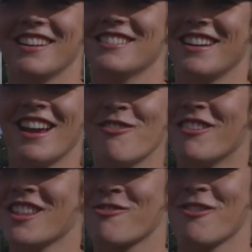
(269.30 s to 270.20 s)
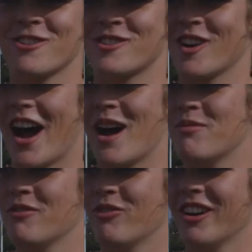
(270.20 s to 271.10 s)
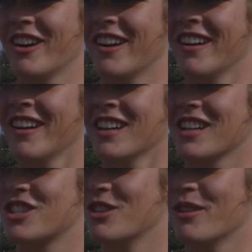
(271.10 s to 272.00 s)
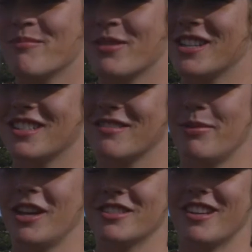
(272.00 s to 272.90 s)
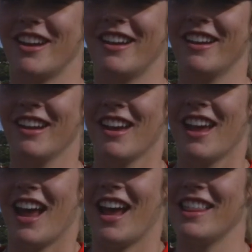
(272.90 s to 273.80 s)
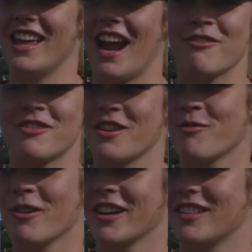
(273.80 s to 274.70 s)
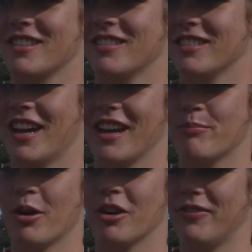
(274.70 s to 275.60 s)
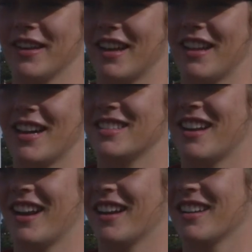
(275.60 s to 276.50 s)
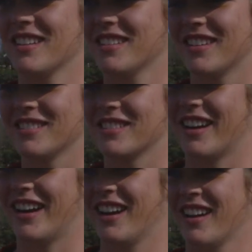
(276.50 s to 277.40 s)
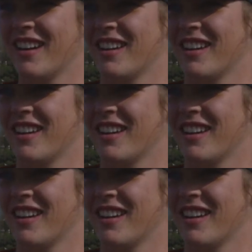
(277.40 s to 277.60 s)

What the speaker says: and she hit one through. I was so happy for her because she went pinch hit, and then everything worked like perfect that last inning. So it was great.